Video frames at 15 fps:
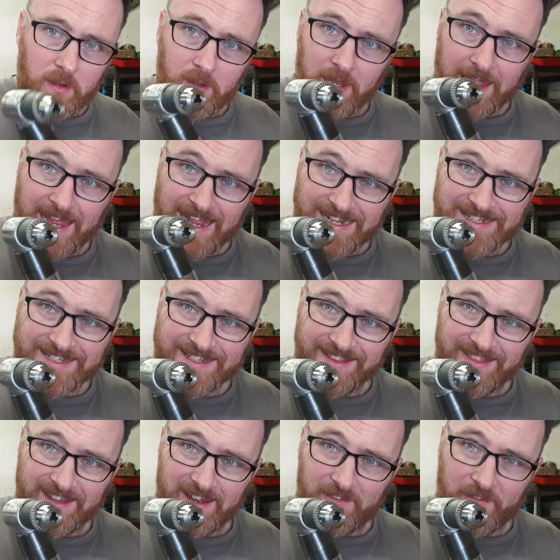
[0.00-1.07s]
It
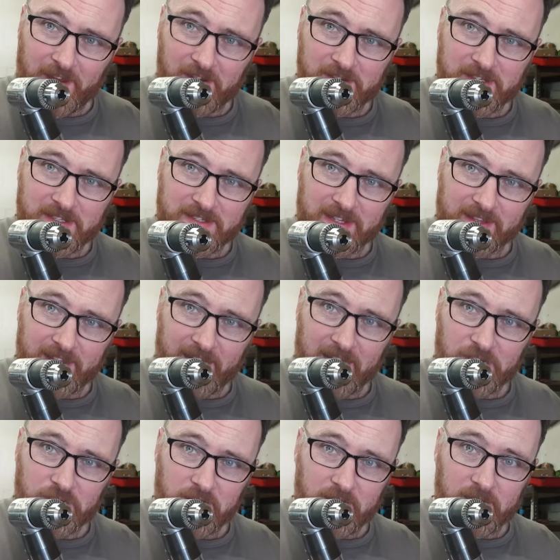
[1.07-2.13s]
instantly reverses the
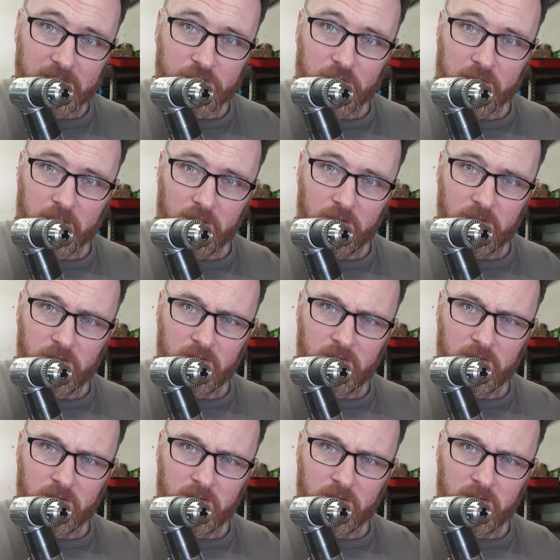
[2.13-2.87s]
direction of this, check it out.